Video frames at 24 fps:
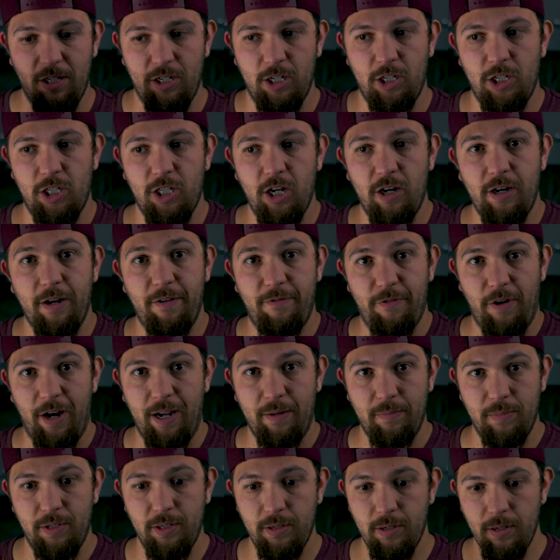it's 30
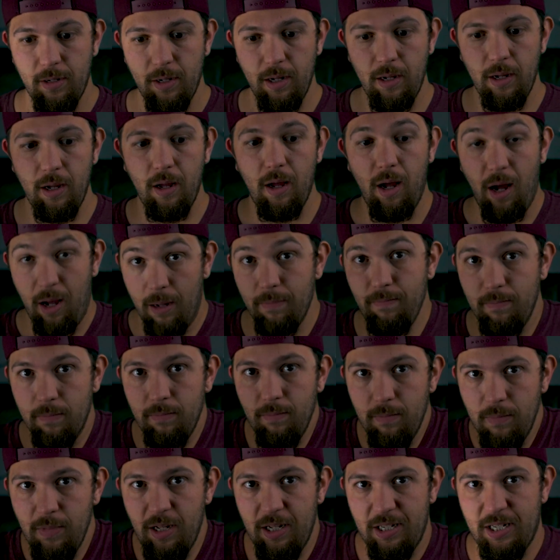frames.
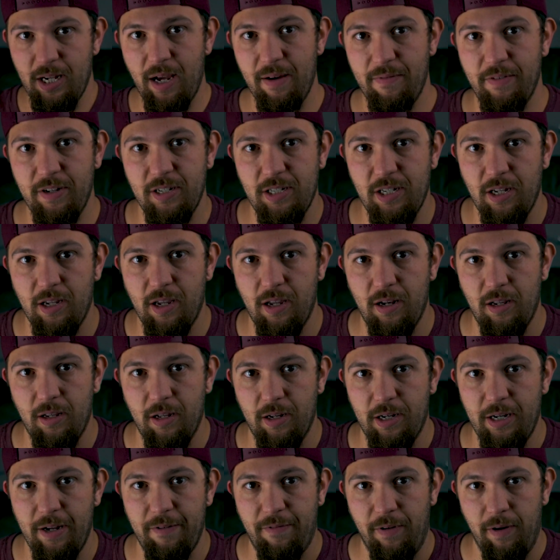It's obviously going to
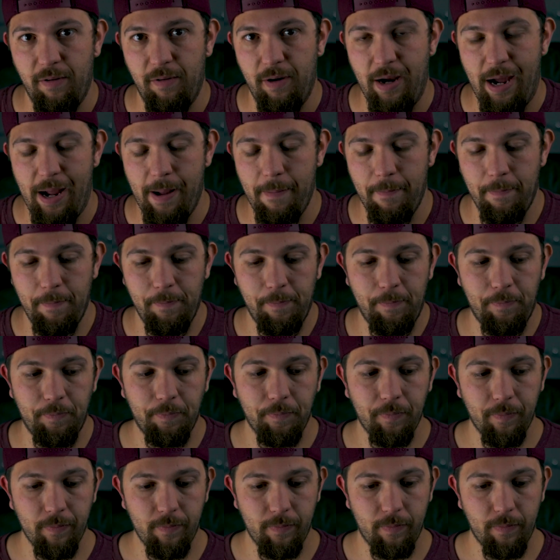look different, right?
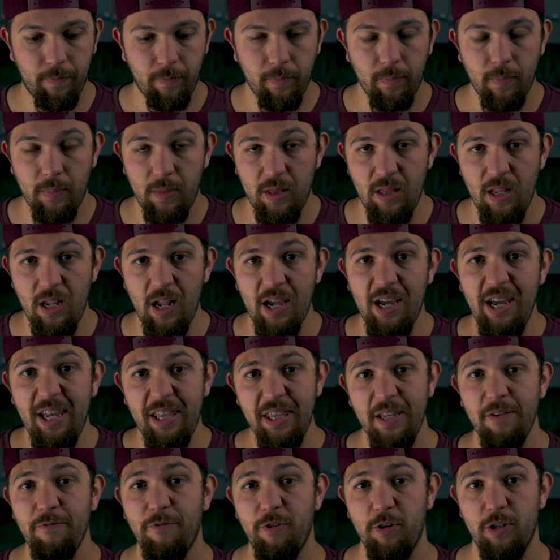
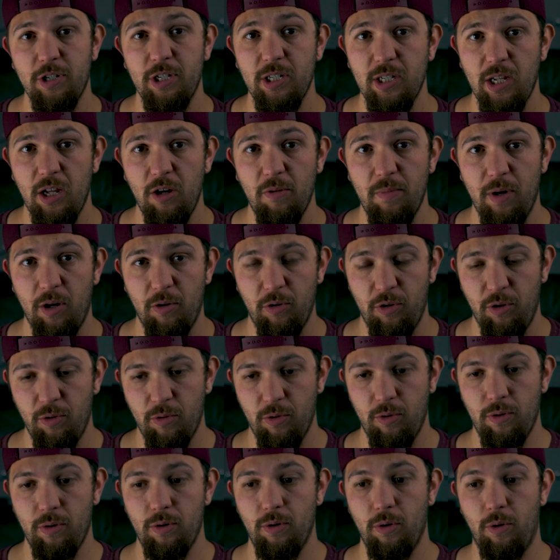And then for slow-mo
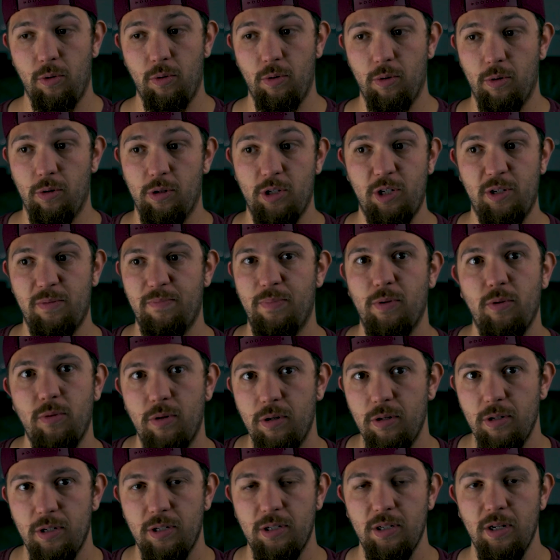or
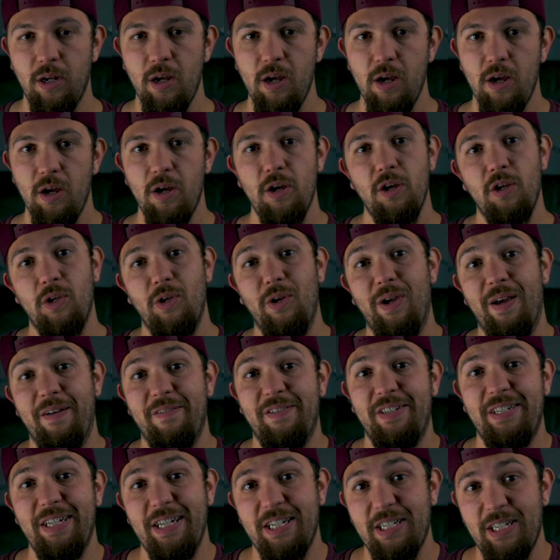sports, you have
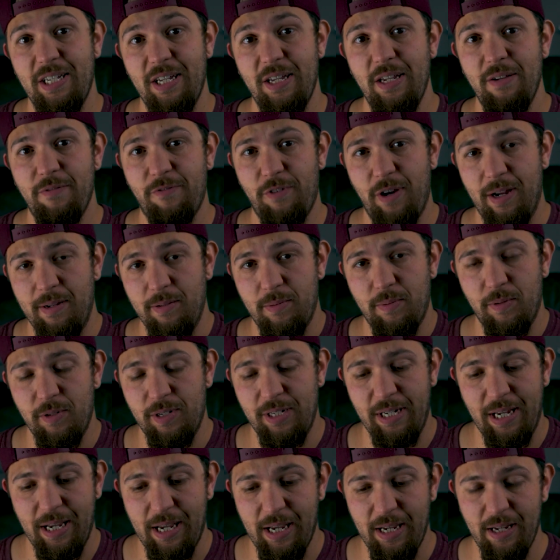60 frames per
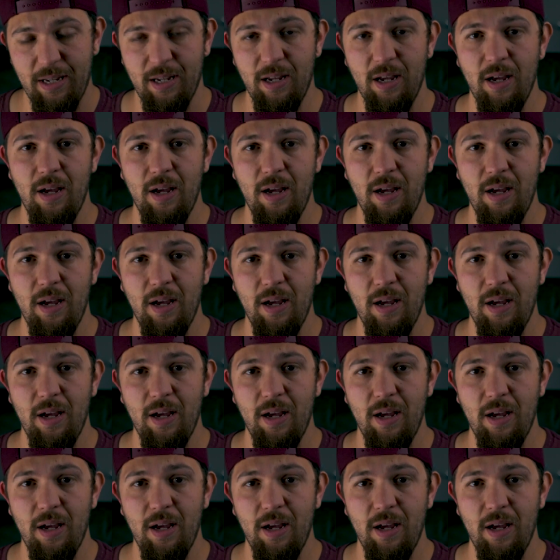second,